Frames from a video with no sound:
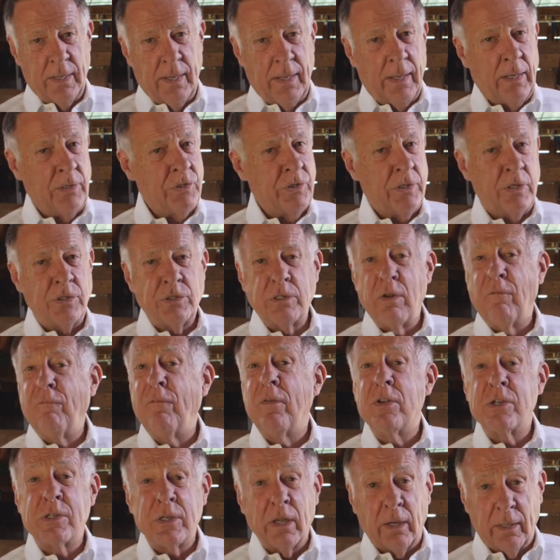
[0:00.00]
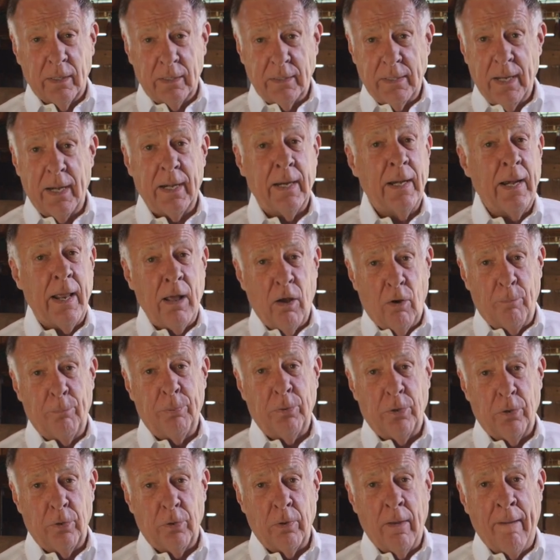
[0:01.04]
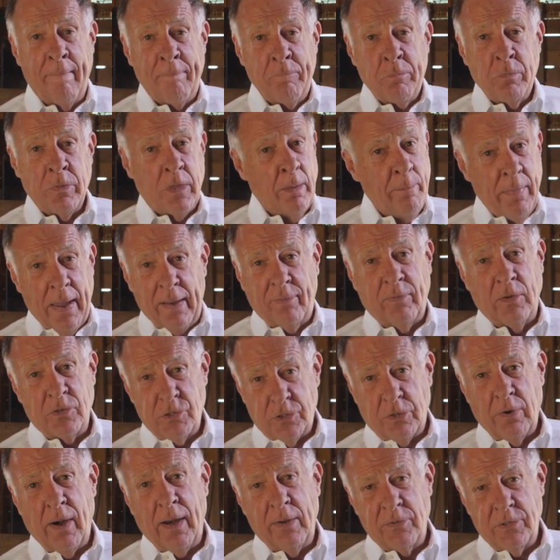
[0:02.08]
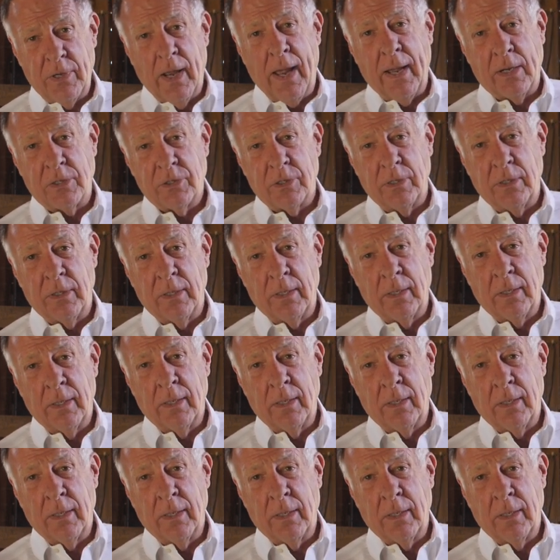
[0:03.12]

It's just to facilitate and help you to make this transaction.